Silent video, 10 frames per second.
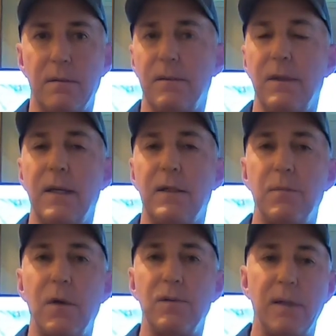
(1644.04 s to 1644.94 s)
to get the
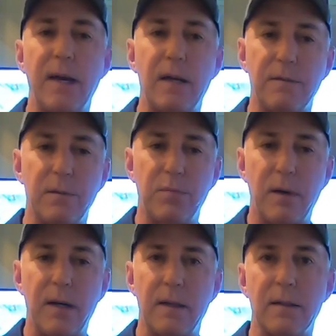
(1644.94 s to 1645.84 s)
most out of the
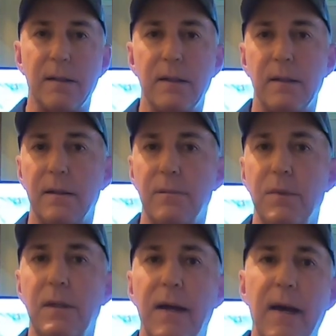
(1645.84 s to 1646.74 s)
product and
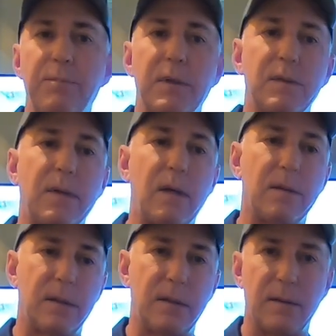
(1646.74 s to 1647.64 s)
be the happiest
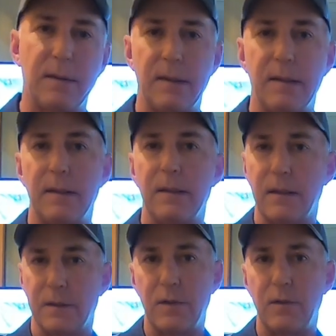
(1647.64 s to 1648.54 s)
out there,
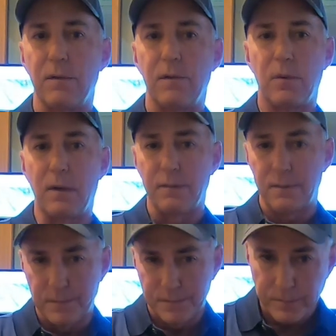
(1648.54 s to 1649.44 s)
consider the 12.
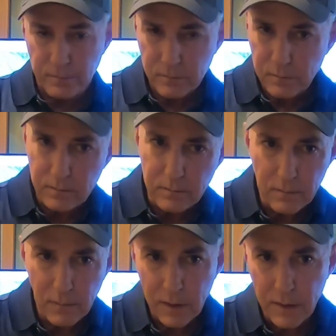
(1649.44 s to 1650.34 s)

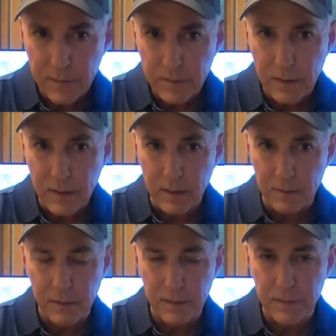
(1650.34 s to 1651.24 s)
It's
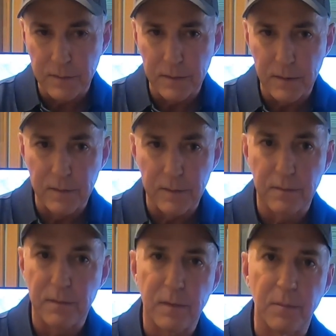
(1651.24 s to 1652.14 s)

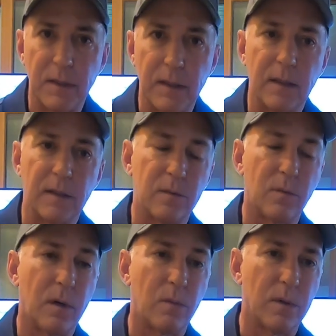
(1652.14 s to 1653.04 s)
to me, it's
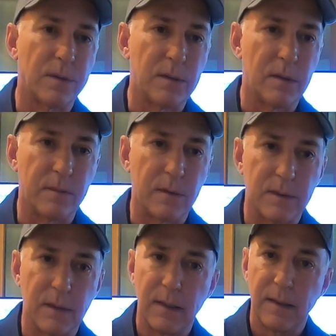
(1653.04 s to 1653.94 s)
well worth the
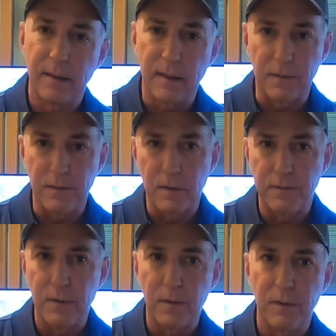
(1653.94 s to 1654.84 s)
difference. Now, for the
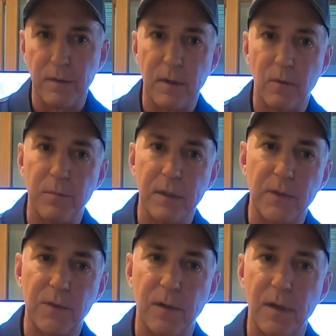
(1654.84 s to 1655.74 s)
few of you that would be
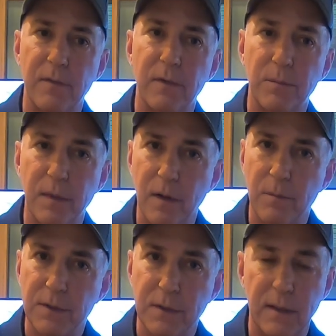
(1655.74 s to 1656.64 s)
interested in even a bigger
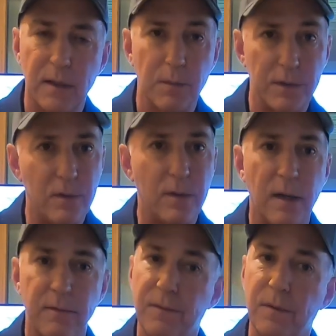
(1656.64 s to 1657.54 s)
machine, and we do
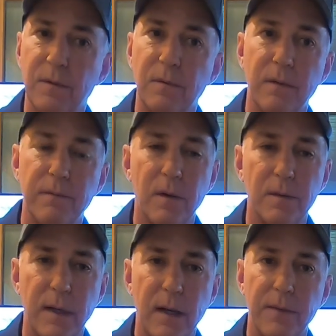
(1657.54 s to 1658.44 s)
have a few of
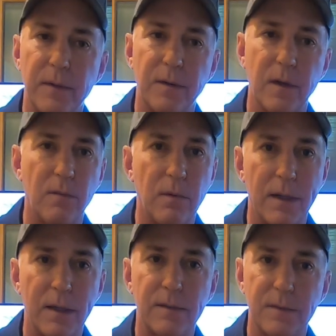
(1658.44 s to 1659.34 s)
those out there that are
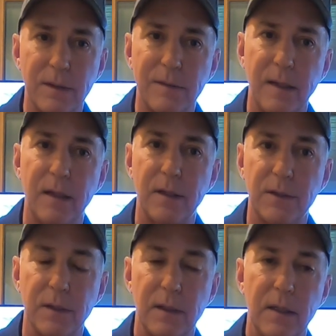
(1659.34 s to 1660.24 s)
running
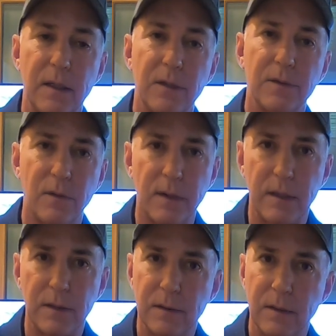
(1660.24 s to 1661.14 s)
16-inch
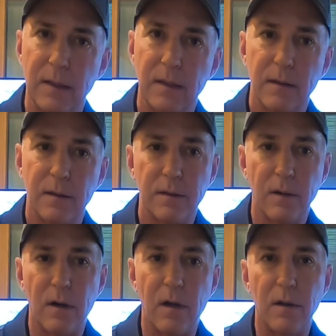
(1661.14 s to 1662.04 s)
screens,
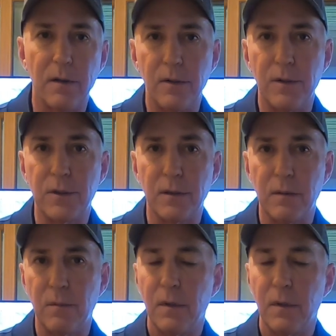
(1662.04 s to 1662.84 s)
they're all usually